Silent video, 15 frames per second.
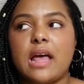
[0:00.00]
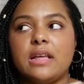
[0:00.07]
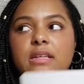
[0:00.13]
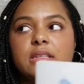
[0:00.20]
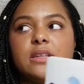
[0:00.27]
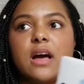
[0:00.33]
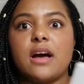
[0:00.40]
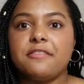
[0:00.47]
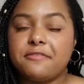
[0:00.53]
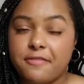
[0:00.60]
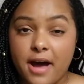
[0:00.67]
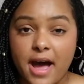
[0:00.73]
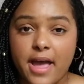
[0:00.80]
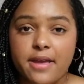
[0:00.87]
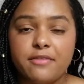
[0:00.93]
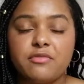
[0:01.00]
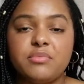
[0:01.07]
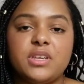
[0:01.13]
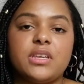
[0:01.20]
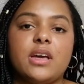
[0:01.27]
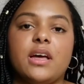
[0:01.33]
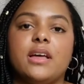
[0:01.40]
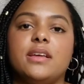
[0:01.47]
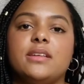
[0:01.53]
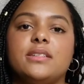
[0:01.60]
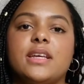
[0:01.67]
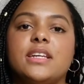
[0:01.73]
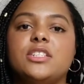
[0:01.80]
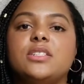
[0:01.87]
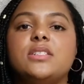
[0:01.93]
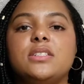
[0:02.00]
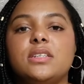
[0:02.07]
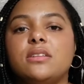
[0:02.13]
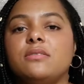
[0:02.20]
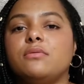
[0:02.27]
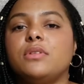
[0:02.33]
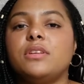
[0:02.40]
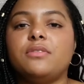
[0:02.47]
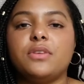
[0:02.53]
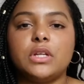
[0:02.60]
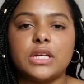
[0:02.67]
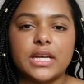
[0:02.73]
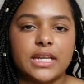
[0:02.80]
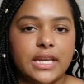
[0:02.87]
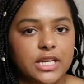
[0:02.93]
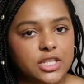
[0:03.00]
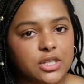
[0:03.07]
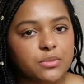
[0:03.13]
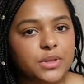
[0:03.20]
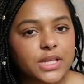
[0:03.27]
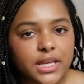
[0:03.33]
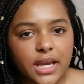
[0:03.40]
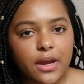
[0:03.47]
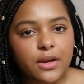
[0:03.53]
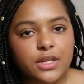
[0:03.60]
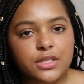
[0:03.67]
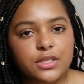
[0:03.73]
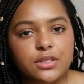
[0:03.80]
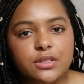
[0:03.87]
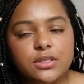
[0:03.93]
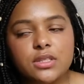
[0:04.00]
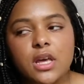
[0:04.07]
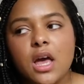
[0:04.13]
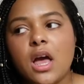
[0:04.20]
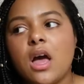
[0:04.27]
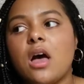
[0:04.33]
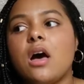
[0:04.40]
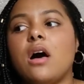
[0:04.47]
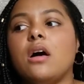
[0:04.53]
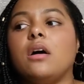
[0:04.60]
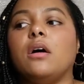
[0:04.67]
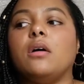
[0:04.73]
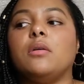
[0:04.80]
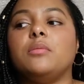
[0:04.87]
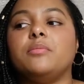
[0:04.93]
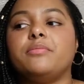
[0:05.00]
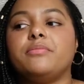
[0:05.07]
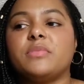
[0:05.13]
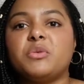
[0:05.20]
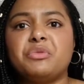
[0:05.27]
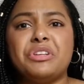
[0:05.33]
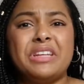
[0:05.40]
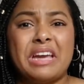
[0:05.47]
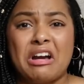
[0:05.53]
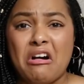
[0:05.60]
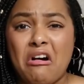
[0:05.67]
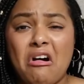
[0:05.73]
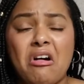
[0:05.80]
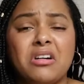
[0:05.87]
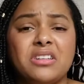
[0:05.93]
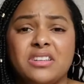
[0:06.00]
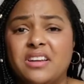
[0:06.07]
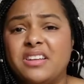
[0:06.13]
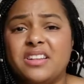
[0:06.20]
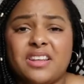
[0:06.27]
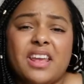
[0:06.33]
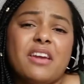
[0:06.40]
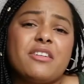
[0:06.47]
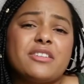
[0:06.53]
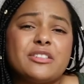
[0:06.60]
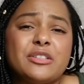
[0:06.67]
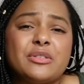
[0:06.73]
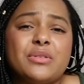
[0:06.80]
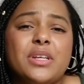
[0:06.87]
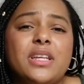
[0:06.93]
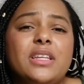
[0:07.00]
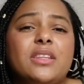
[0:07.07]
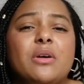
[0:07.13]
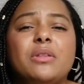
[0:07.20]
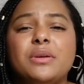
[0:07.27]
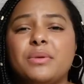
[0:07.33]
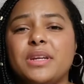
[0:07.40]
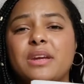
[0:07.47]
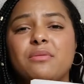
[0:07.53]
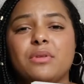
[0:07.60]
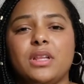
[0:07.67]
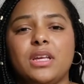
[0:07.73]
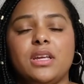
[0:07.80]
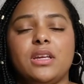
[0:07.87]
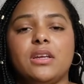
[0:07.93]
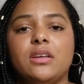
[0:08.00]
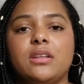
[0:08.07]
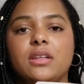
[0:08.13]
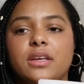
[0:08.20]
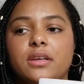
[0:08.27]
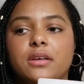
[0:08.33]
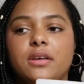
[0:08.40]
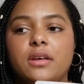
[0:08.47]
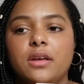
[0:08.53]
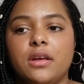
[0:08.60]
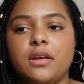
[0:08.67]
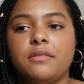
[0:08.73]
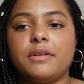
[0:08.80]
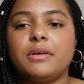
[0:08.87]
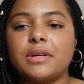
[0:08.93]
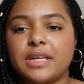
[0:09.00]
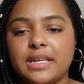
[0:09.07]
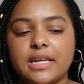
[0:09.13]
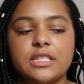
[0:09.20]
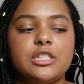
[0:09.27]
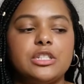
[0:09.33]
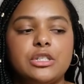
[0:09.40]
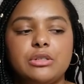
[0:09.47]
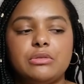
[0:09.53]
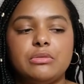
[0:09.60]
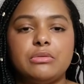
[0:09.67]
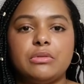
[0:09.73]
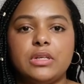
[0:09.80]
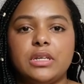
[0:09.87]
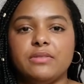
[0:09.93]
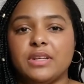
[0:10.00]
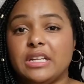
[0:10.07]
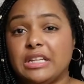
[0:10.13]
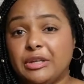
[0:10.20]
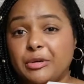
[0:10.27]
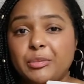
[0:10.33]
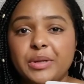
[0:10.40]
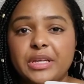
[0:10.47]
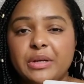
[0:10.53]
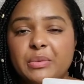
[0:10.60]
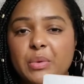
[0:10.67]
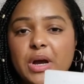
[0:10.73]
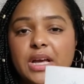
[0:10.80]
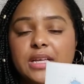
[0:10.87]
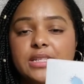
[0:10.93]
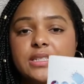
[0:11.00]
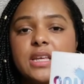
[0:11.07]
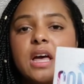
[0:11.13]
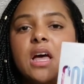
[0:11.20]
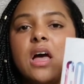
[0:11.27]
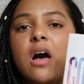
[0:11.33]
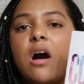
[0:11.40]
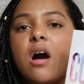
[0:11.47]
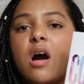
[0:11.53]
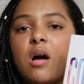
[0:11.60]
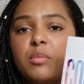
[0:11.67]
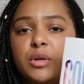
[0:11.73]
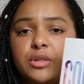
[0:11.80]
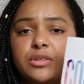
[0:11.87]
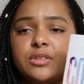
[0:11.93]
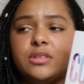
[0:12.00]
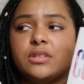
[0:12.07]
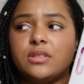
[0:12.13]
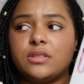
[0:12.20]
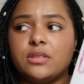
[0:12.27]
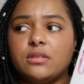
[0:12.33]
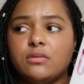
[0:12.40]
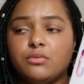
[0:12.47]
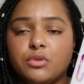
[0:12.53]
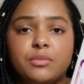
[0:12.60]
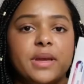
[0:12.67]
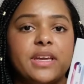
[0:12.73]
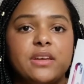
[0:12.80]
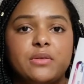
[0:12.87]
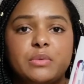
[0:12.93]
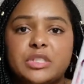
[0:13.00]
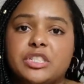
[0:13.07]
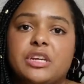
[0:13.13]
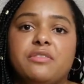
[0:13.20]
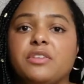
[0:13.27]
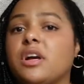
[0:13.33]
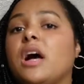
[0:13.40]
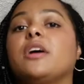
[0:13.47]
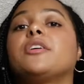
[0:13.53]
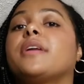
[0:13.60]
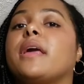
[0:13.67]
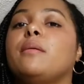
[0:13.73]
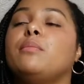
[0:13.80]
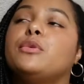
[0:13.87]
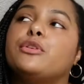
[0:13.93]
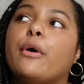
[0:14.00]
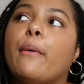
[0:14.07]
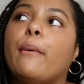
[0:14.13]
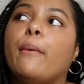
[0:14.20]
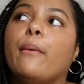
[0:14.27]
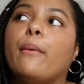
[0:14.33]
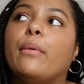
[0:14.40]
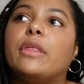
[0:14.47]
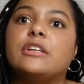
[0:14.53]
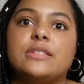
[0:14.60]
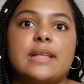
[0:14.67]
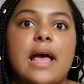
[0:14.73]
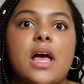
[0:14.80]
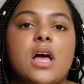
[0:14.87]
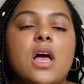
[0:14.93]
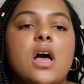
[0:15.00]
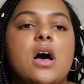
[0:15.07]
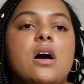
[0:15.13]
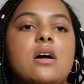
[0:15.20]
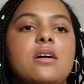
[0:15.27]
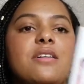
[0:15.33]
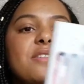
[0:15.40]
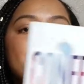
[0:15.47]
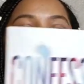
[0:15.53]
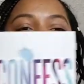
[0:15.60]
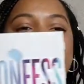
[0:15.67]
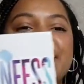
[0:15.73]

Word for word: not five because I just didn't really feel a connection with the characters um, really at all. None of the characters really. The only one I really like felt connected to even a little bit was Auburn's roommate, which I forgot her name, so there's that. Um,